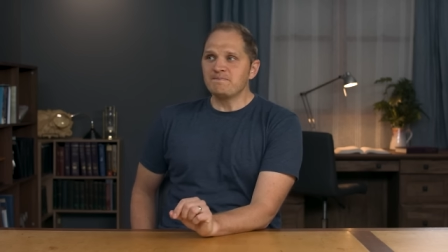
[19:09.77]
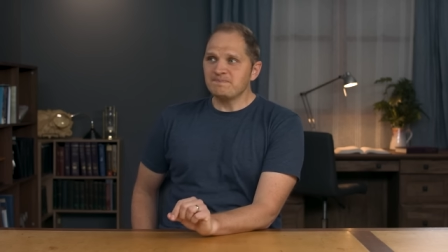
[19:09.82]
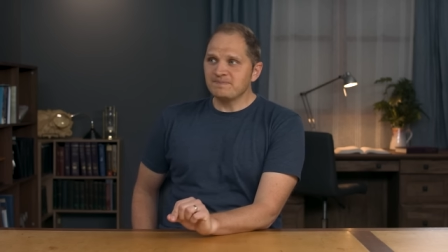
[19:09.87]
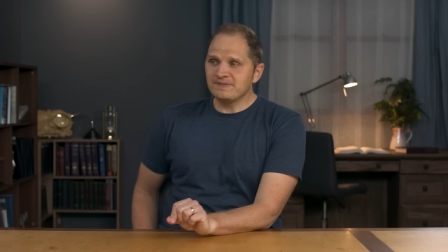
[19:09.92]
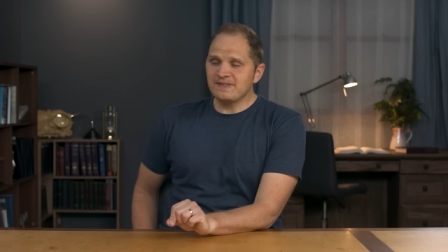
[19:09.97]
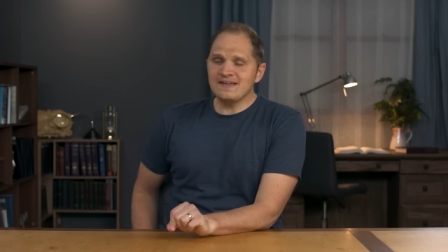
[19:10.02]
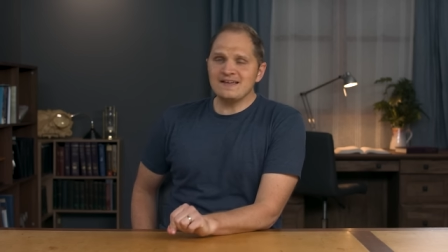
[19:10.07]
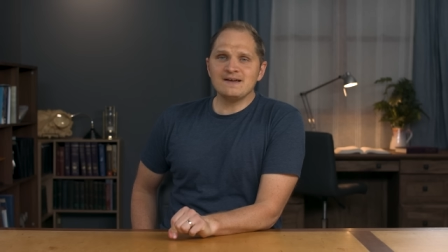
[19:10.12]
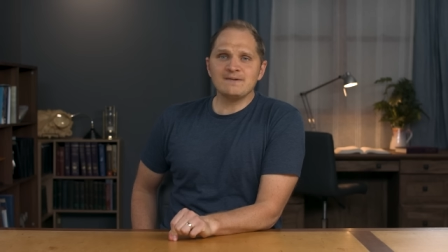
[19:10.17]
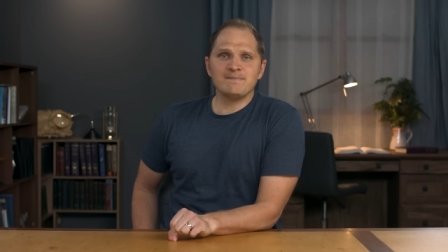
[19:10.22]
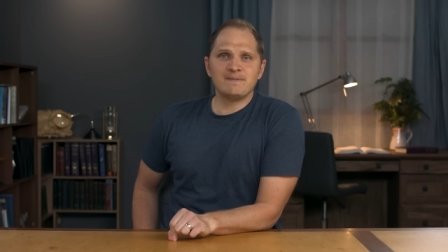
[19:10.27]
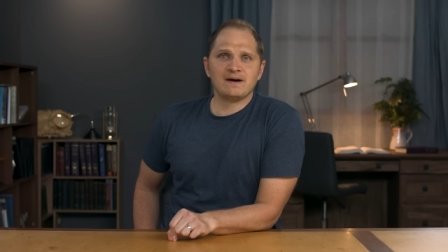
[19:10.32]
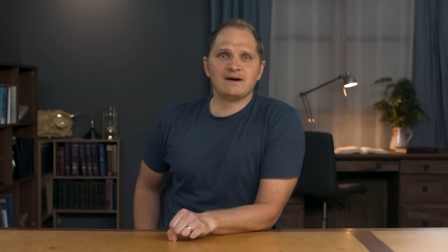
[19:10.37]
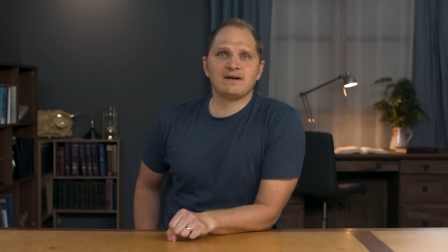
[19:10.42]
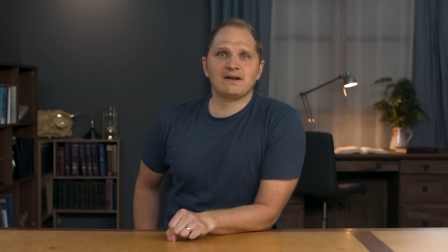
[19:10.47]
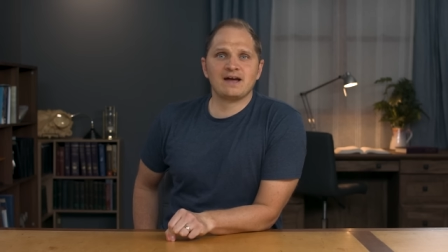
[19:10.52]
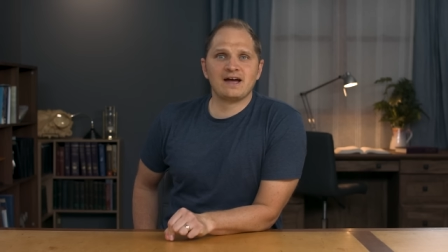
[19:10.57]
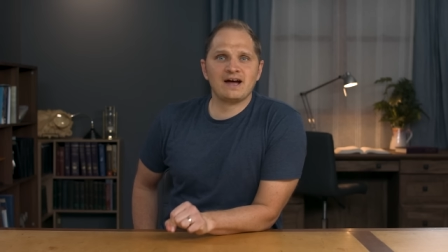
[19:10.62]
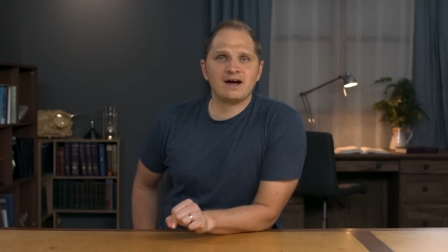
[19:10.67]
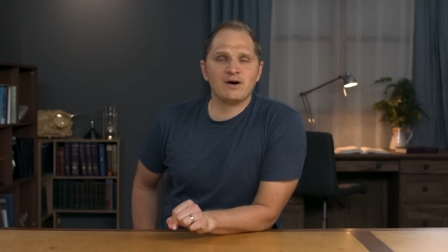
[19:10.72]
Think
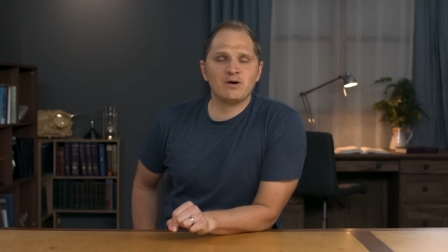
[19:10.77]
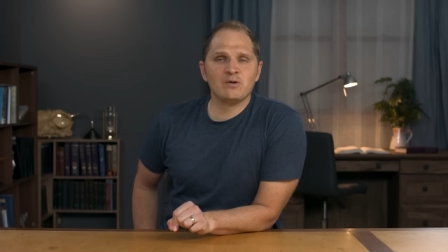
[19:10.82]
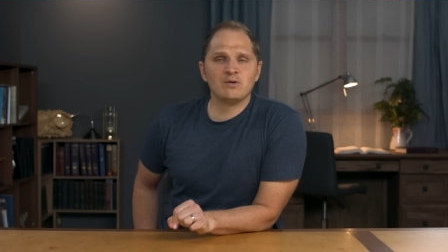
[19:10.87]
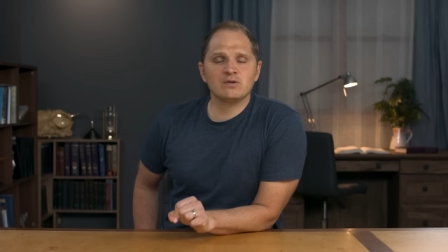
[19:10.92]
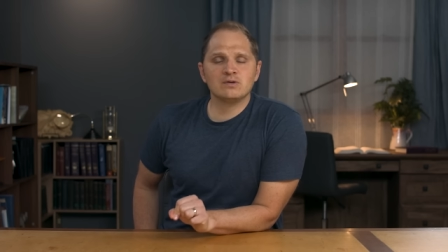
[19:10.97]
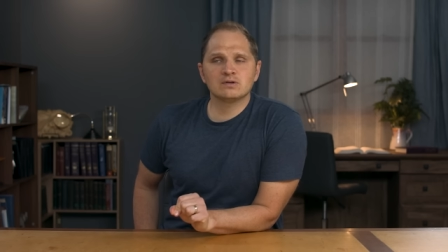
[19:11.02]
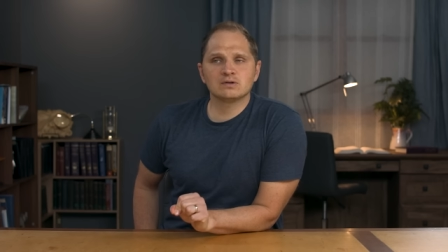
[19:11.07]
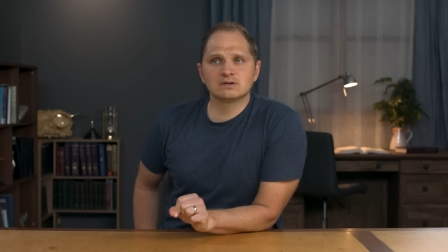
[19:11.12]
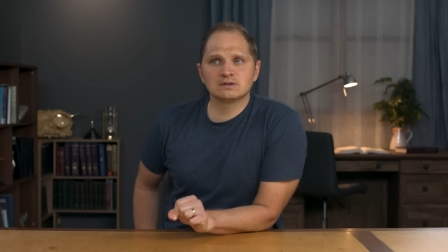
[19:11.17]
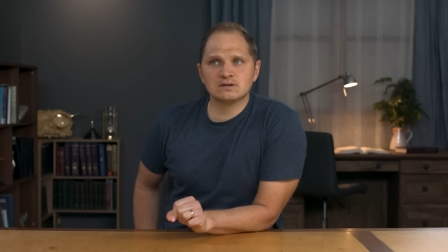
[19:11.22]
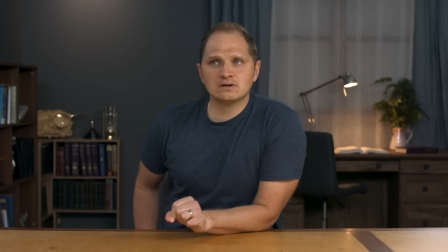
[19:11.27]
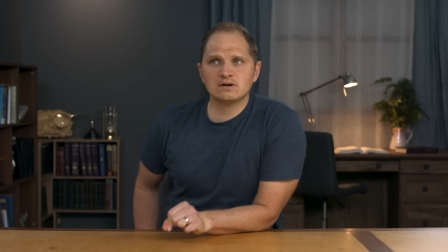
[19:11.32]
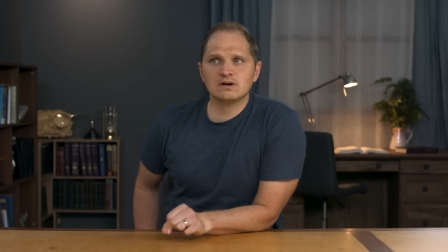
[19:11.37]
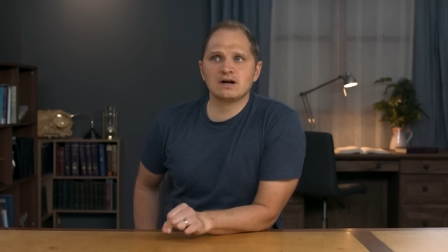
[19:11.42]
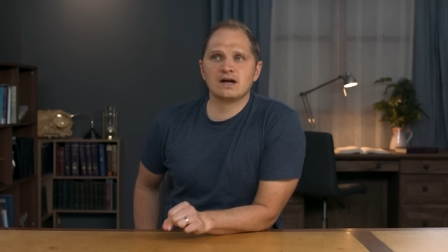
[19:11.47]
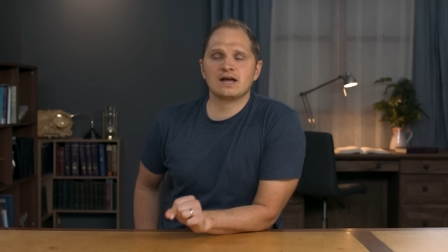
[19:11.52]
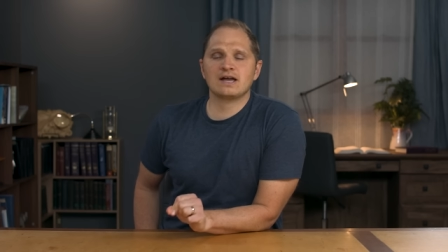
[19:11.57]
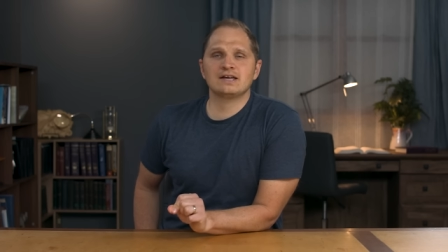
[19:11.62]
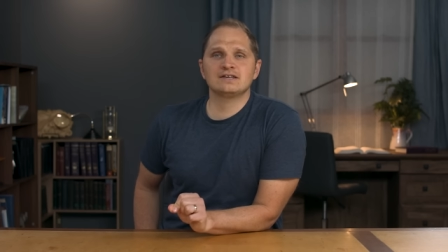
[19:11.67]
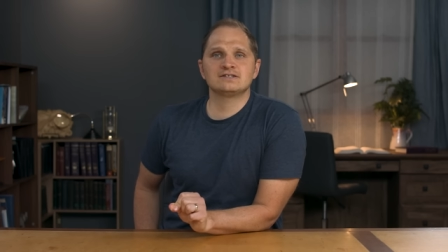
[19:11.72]
about how
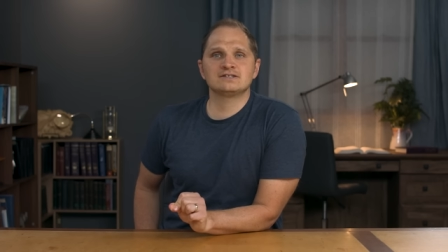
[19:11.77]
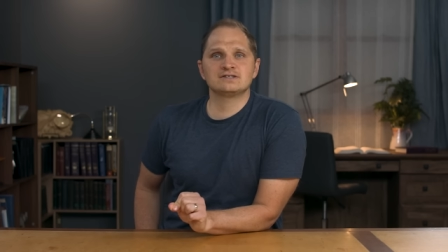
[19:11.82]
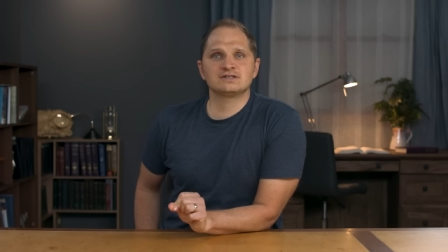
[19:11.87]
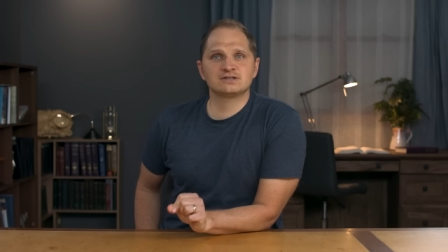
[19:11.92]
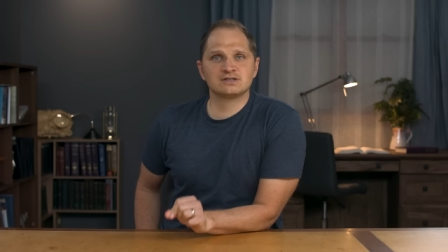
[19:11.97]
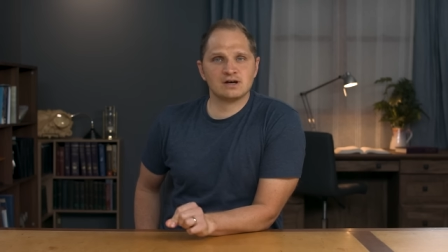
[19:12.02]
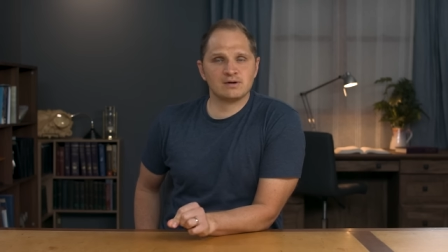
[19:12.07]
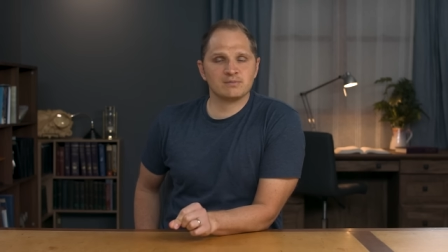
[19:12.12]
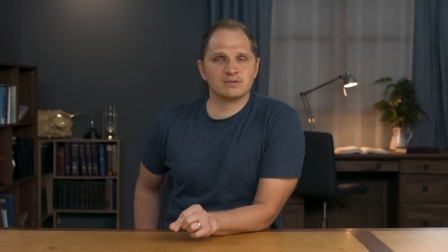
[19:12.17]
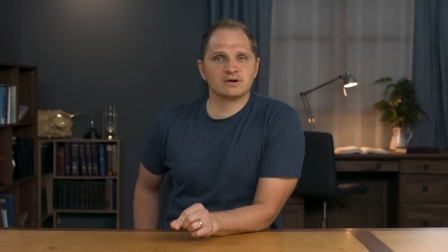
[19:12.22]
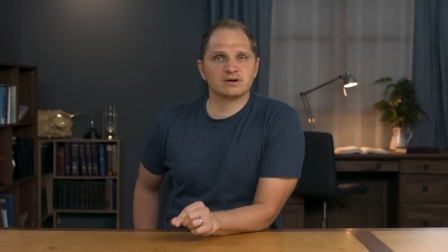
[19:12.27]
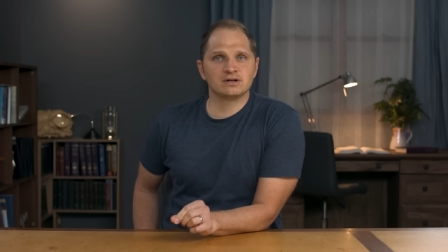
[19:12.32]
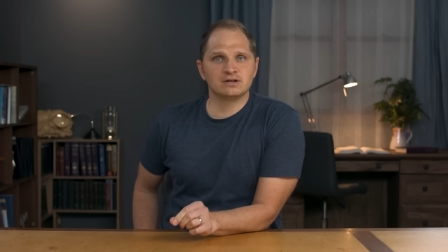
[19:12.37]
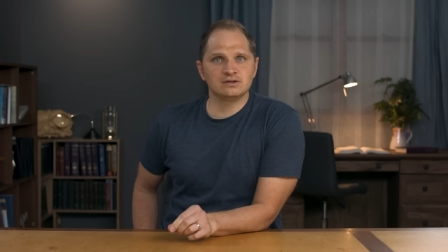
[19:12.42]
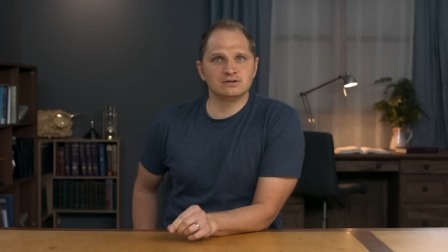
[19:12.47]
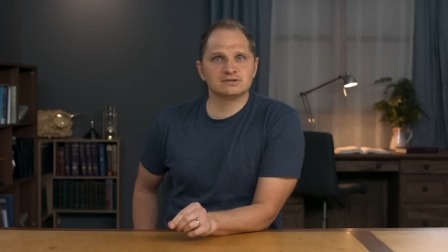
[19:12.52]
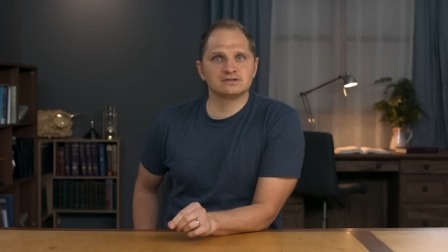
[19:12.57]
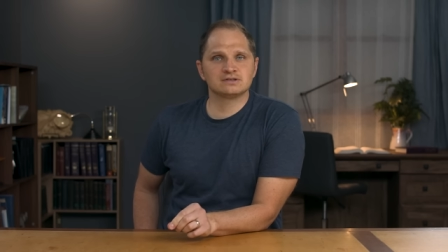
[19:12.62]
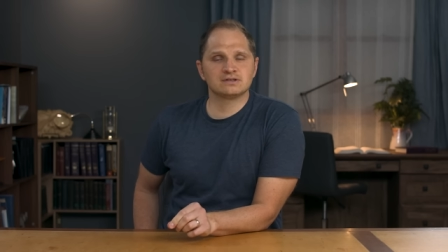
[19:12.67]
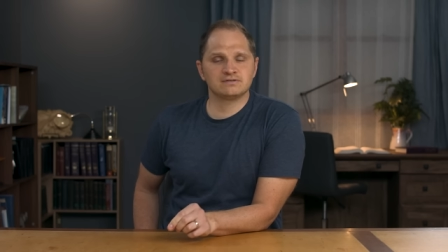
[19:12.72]
long a summer
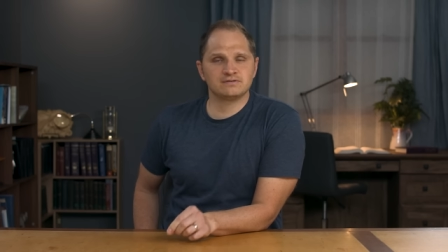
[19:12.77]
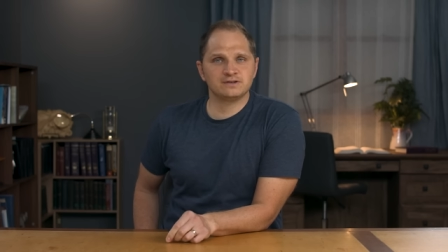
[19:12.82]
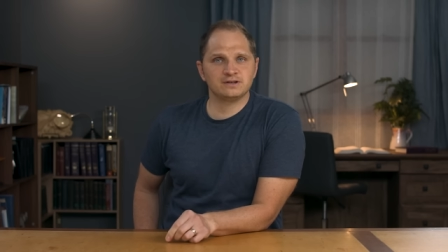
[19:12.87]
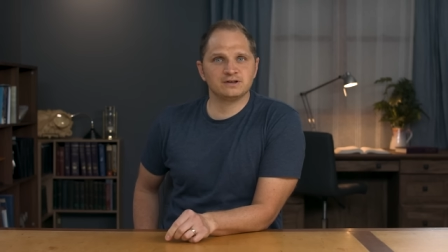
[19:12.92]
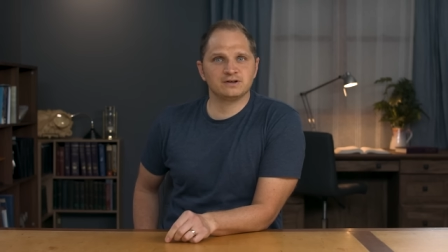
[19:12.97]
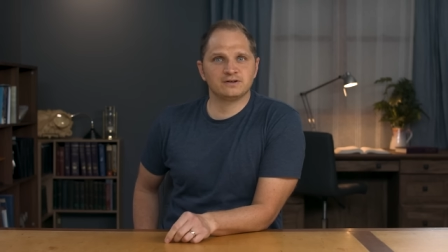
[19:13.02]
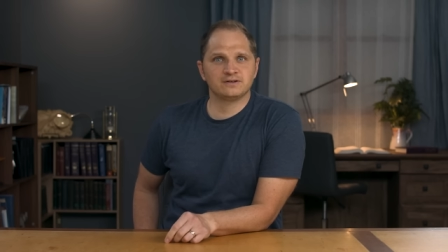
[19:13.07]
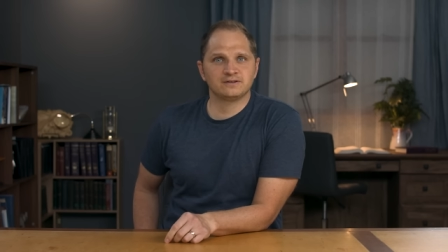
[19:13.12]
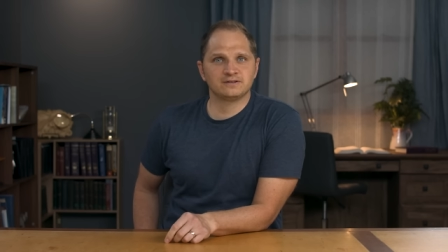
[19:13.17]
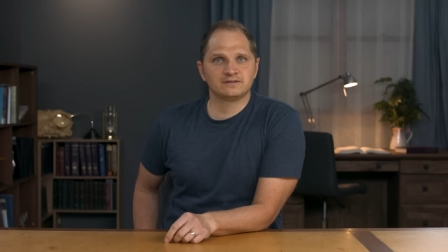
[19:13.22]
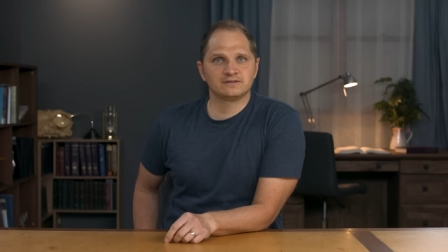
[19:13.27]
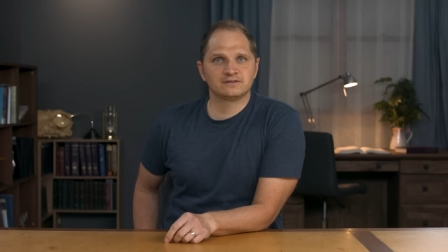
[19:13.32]
used to feel